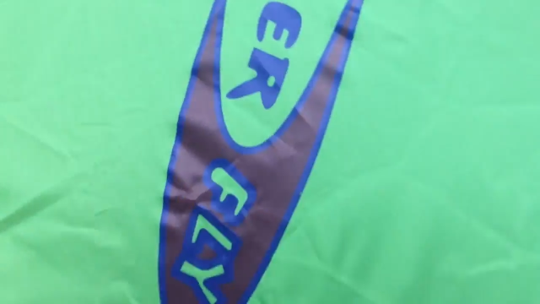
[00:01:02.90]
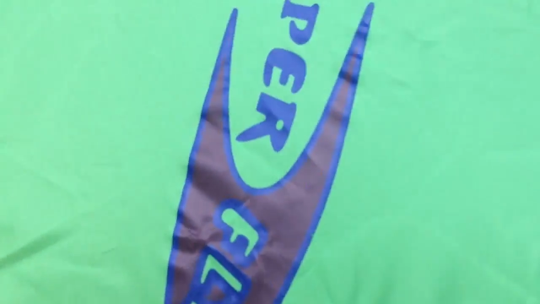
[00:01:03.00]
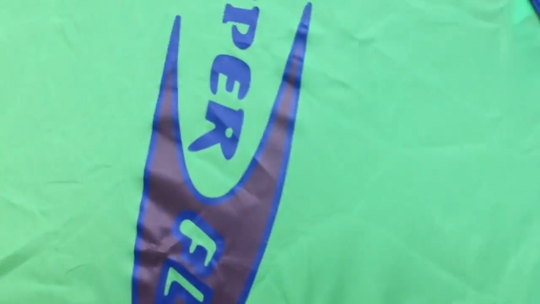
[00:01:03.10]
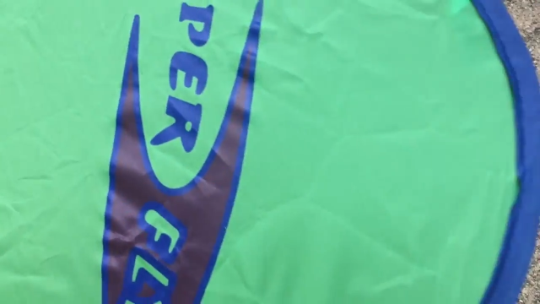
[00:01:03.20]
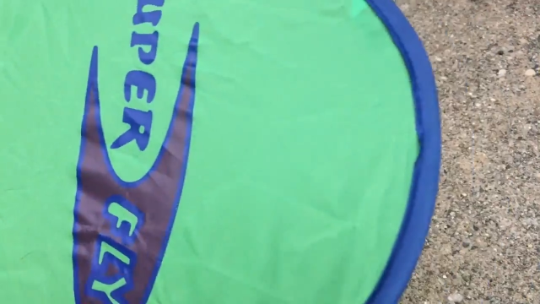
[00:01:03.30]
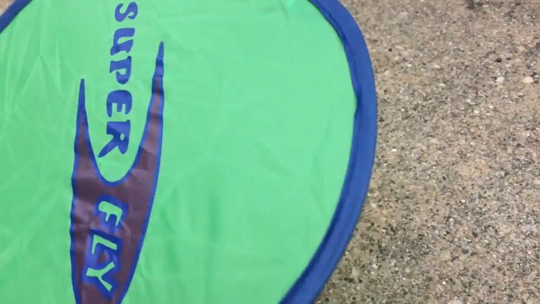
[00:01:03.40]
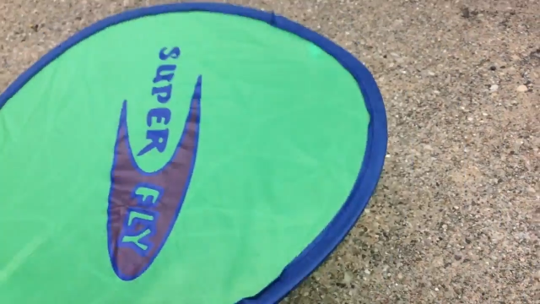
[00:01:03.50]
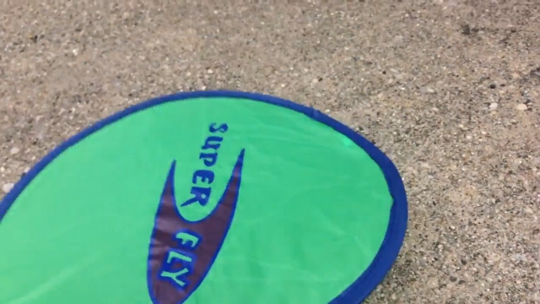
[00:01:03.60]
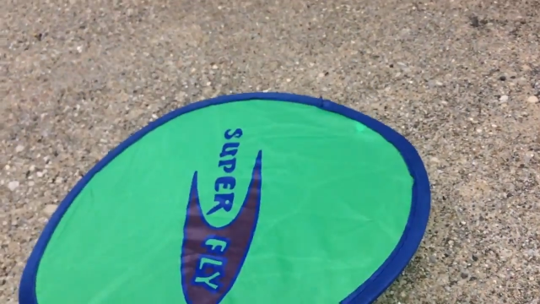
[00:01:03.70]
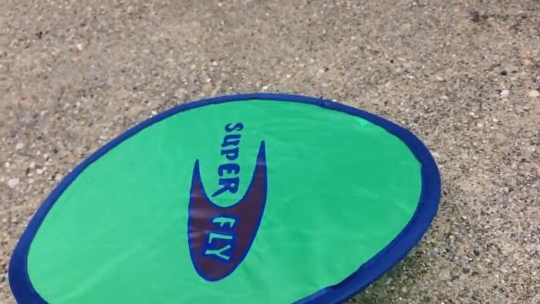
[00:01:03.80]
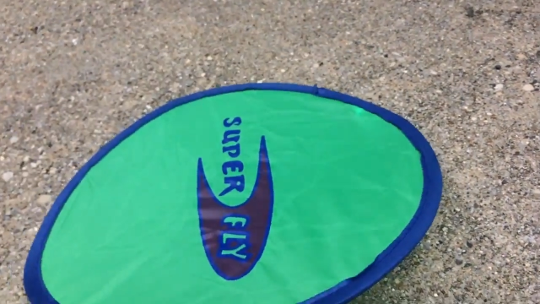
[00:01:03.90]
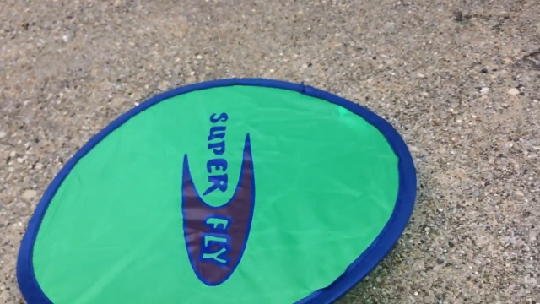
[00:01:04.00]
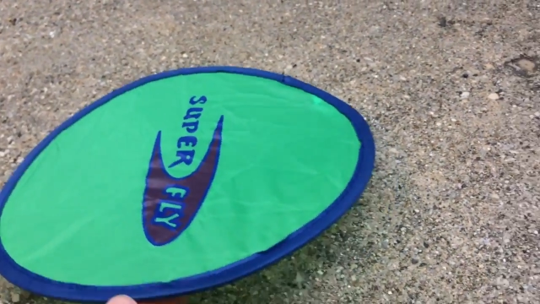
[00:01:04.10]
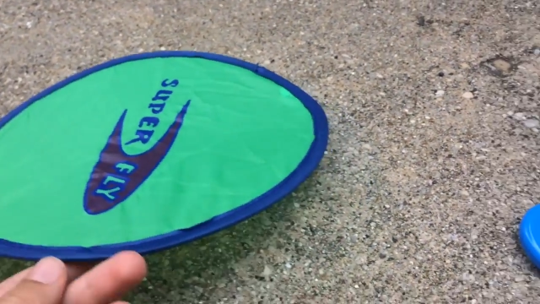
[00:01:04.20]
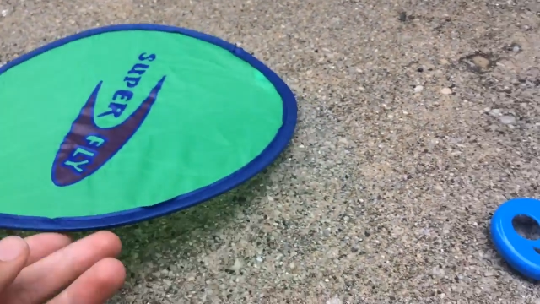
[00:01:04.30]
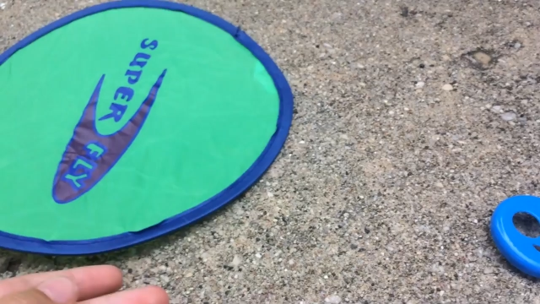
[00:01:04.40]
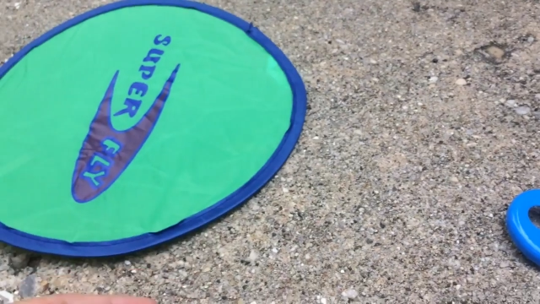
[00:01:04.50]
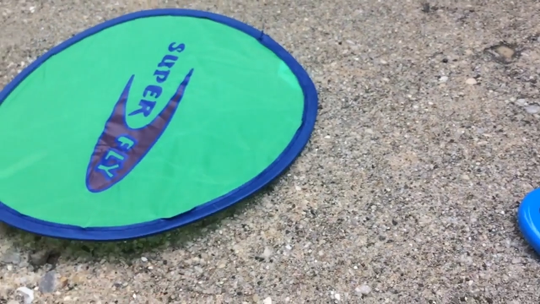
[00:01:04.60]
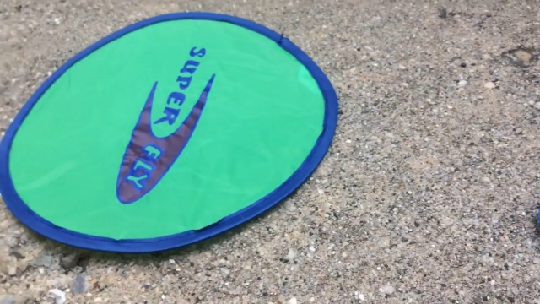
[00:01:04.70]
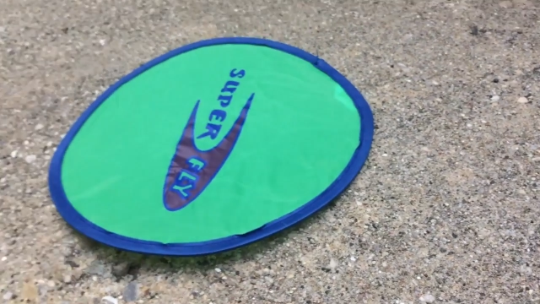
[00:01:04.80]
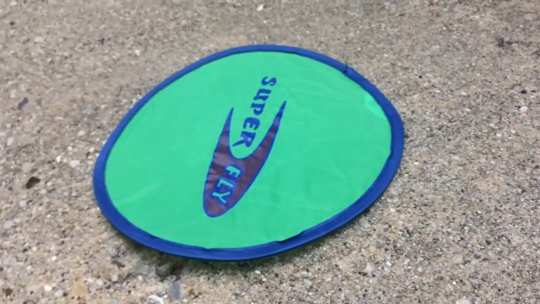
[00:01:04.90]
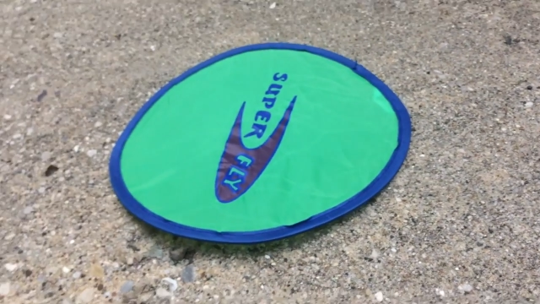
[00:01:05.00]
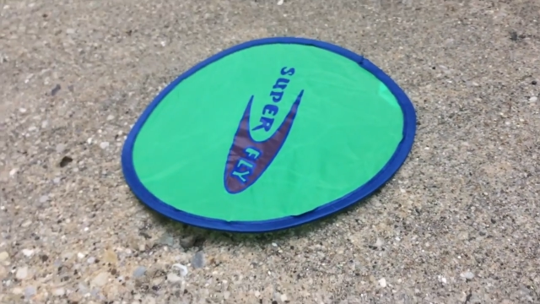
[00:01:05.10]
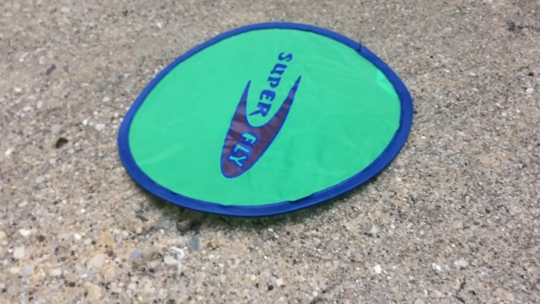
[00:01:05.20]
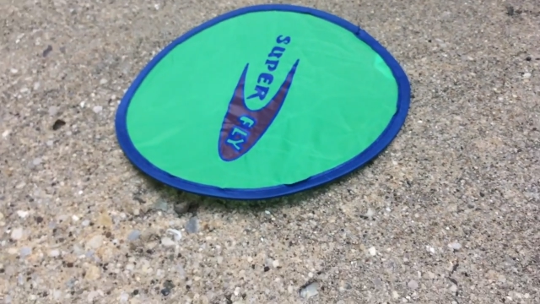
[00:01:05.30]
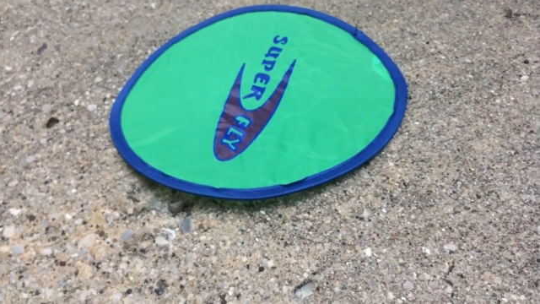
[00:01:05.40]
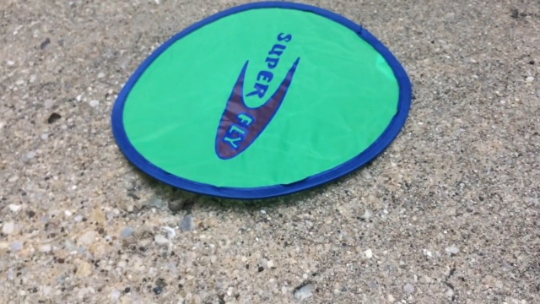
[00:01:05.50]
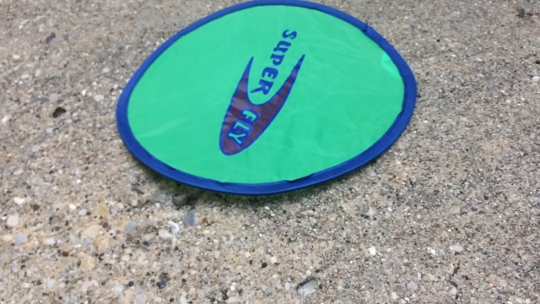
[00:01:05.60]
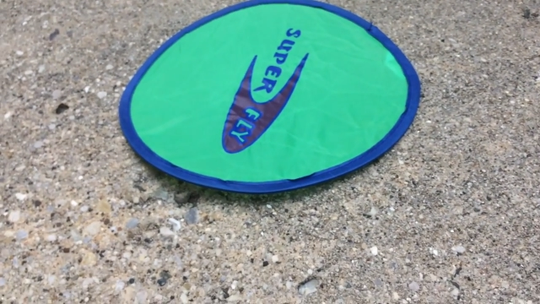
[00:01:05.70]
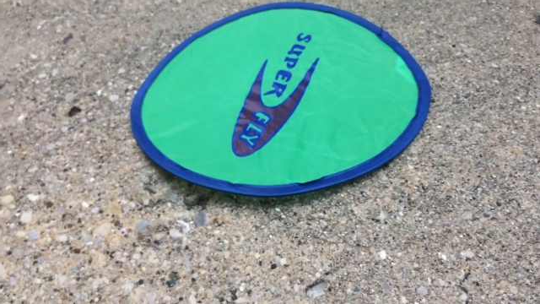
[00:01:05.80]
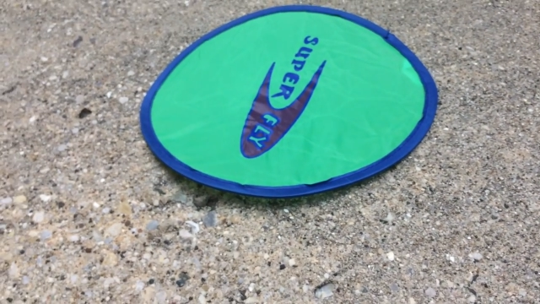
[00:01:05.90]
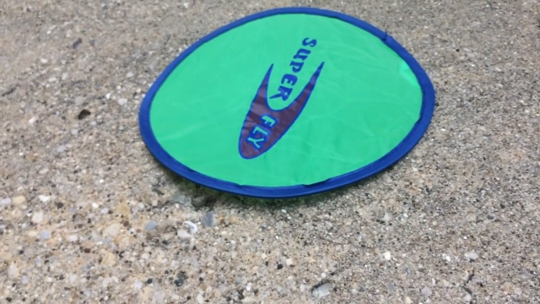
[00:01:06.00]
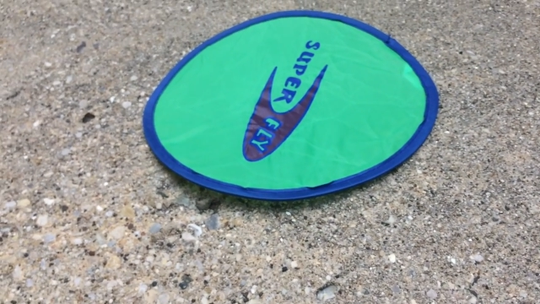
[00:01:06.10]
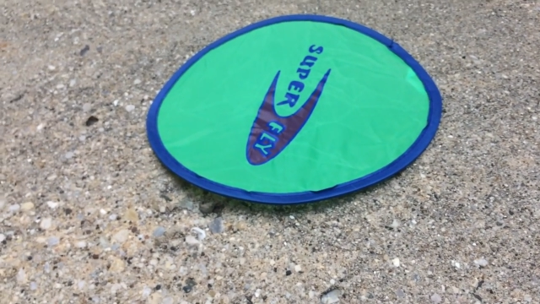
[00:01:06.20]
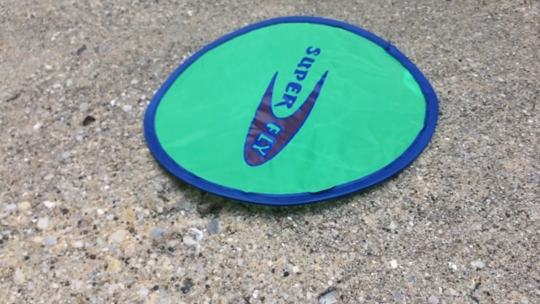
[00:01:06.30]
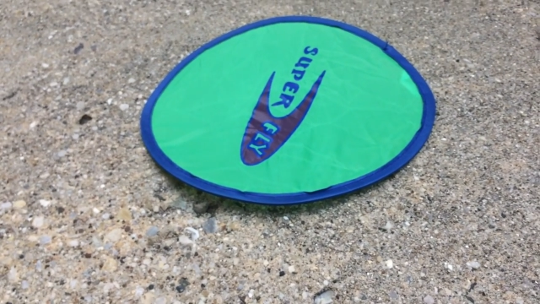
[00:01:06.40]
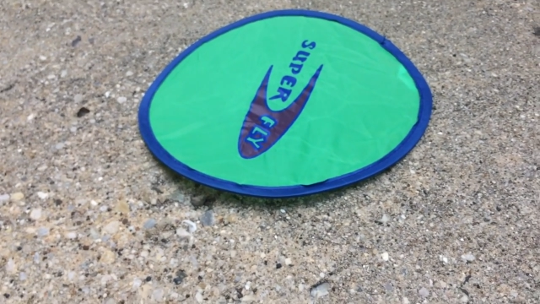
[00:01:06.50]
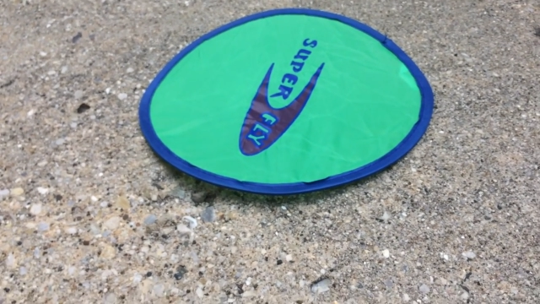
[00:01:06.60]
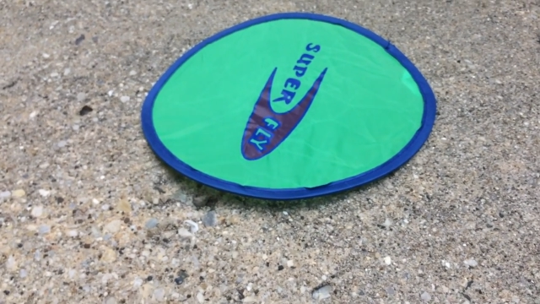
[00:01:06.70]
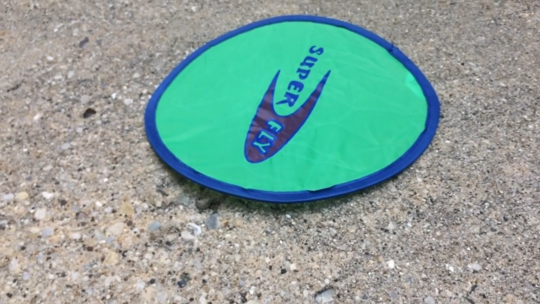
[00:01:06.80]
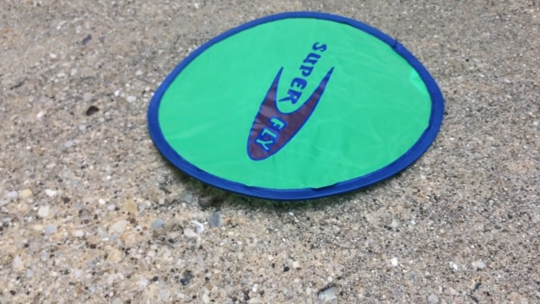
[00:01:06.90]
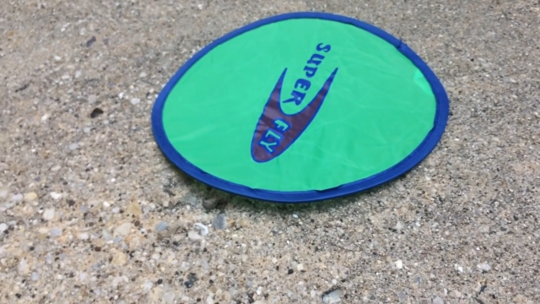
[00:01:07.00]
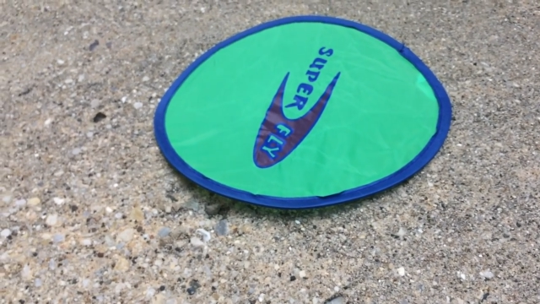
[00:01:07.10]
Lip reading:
Nobody's mouth can be seen.